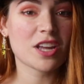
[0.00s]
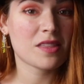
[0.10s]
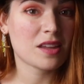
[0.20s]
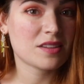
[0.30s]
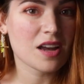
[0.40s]

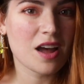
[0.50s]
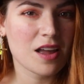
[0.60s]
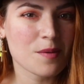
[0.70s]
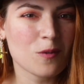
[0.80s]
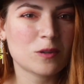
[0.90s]
at that
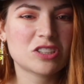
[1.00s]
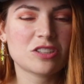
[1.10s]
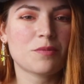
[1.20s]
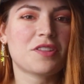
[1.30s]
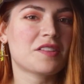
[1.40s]
time was
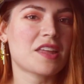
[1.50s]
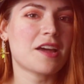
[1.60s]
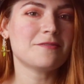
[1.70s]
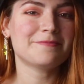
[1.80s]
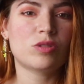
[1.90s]
something
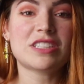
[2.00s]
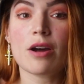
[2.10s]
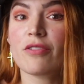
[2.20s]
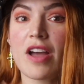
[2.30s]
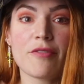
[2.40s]
that was
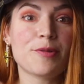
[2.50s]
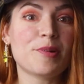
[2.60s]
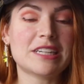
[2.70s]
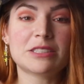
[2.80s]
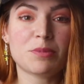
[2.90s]
out of
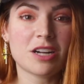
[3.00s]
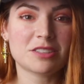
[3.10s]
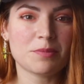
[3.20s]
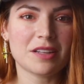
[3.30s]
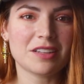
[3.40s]
everybody's
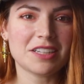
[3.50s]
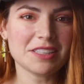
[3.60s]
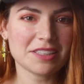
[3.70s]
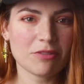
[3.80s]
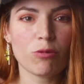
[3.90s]

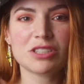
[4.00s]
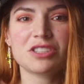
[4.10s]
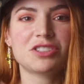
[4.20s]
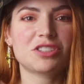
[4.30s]
possibilities. It wasn't